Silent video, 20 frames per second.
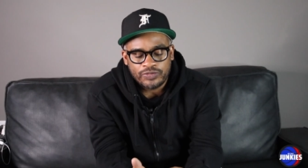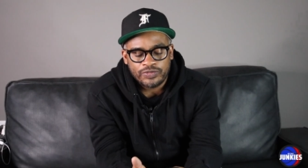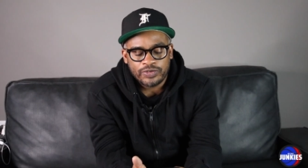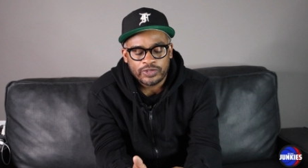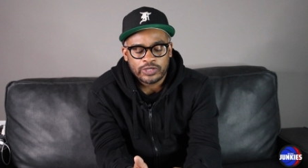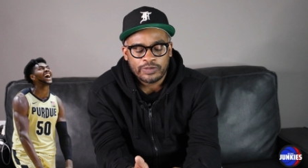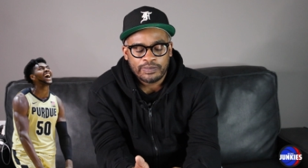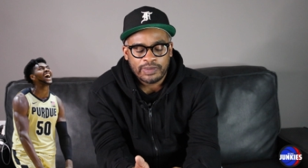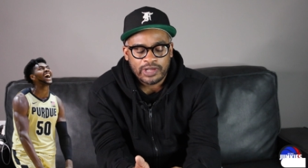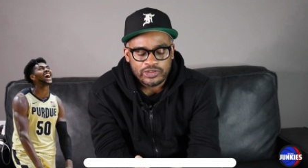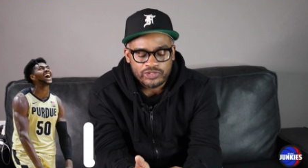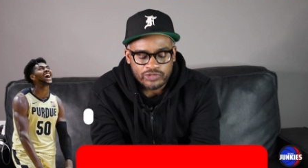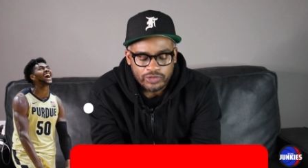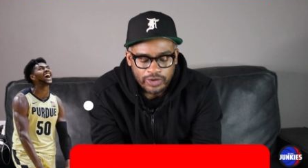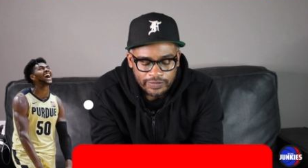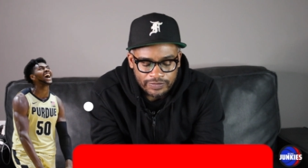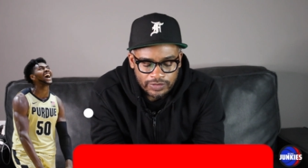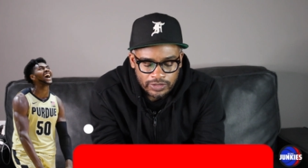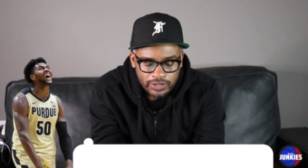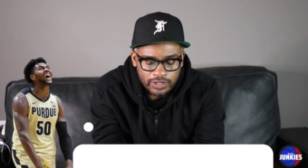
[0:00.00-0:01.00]
feel about
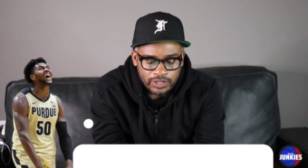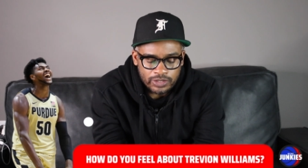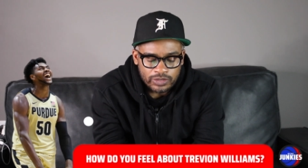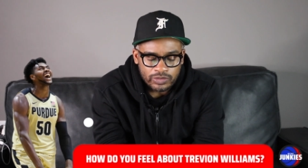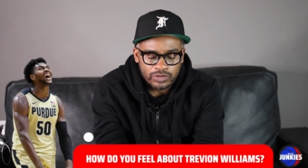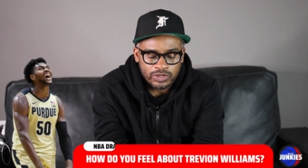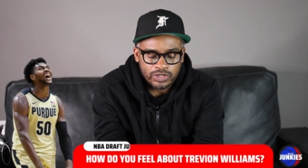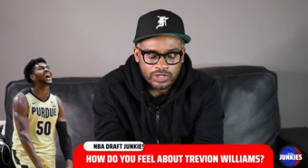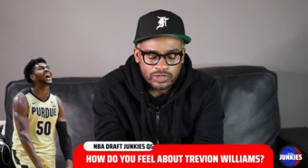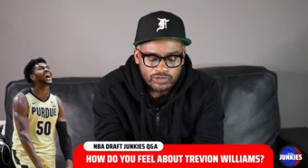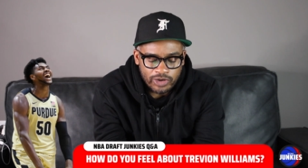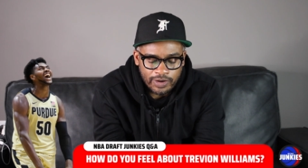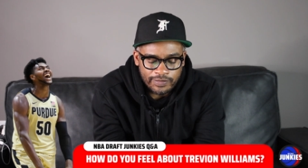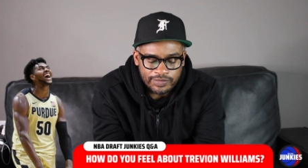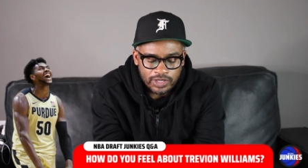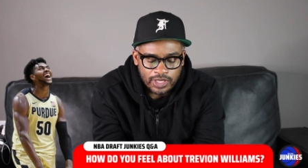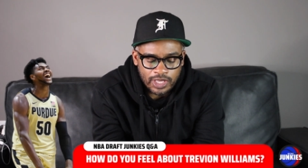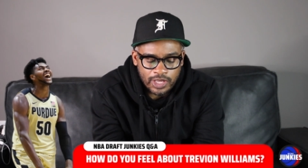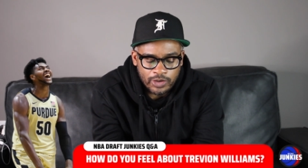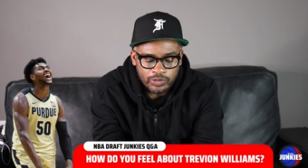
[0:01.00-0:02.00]
Trevion,
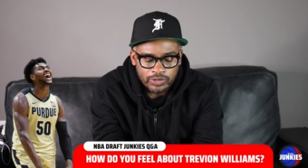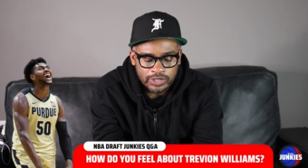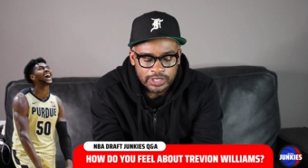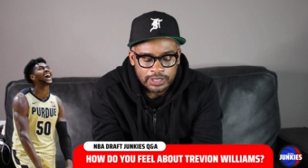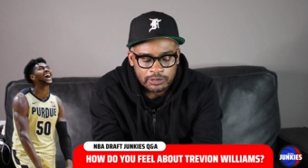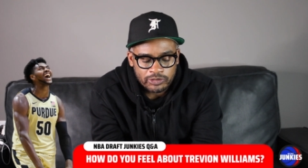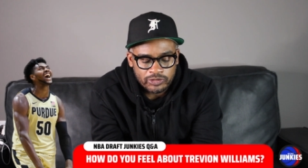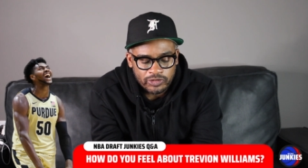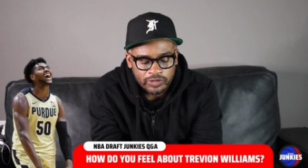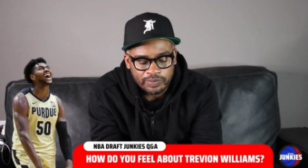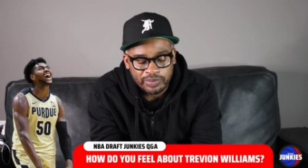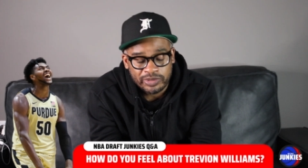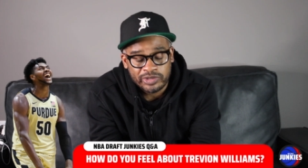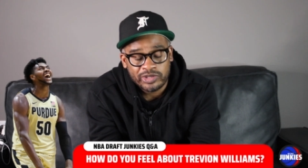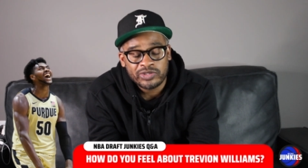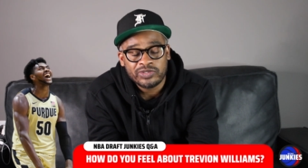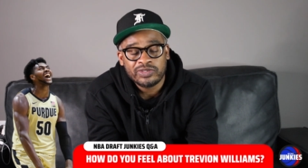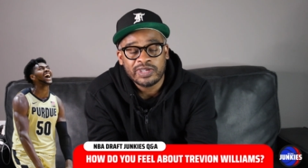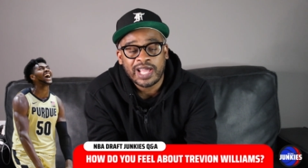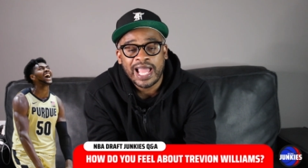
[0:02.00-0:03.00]
Trevion Williams from
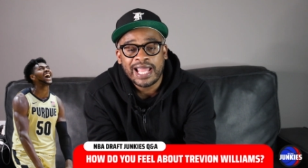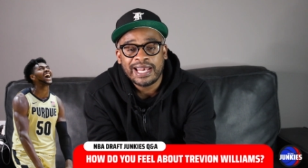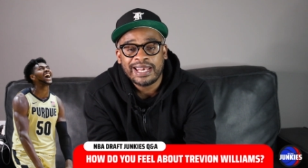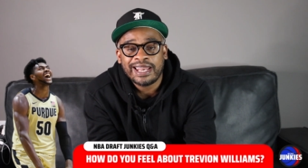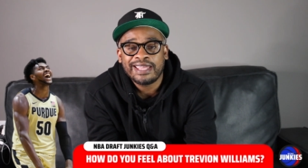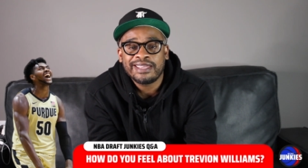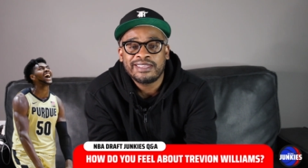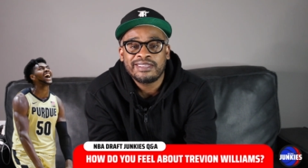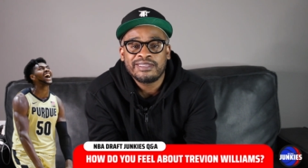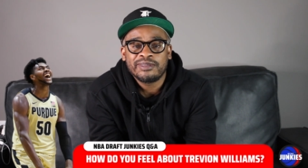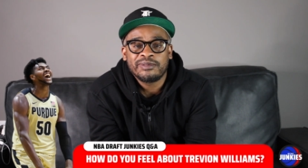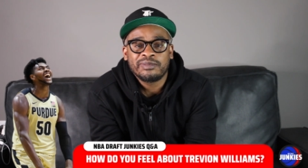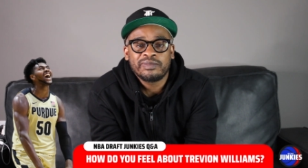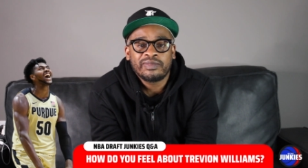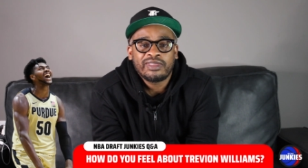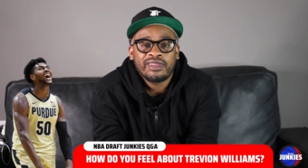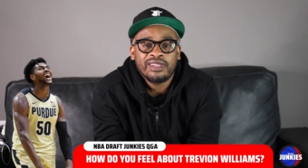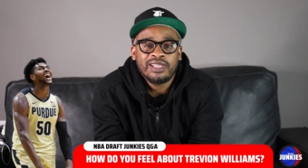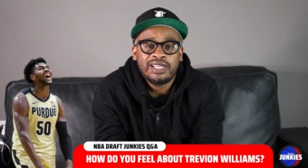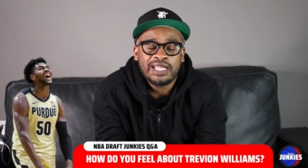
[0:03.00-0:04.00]
Purdue? I like
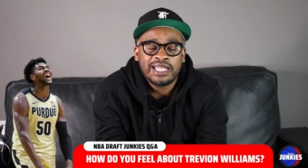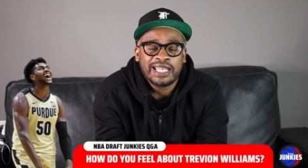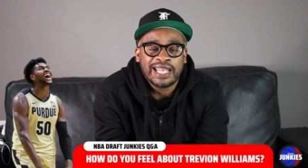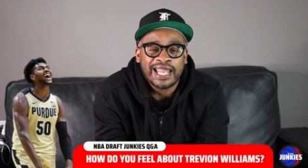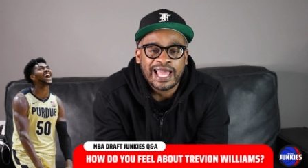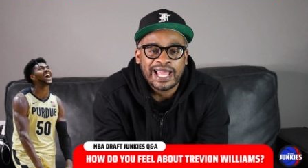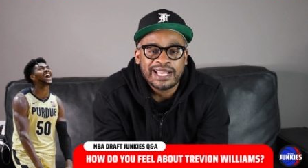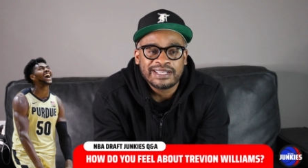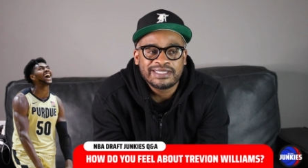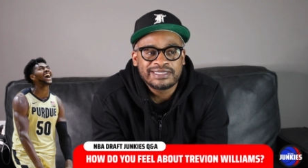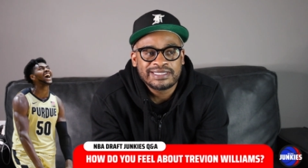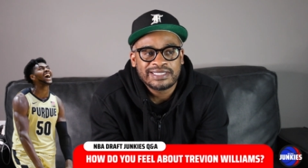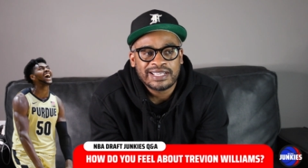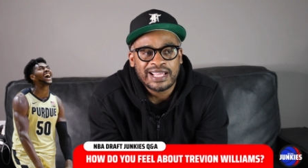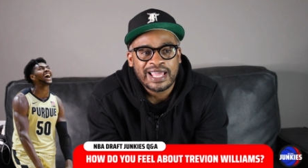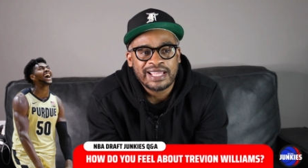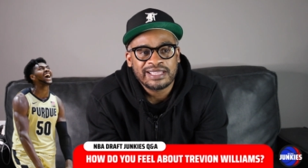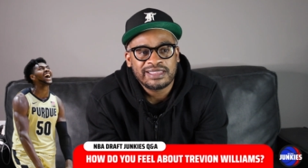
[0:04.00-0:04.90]
him a lot. I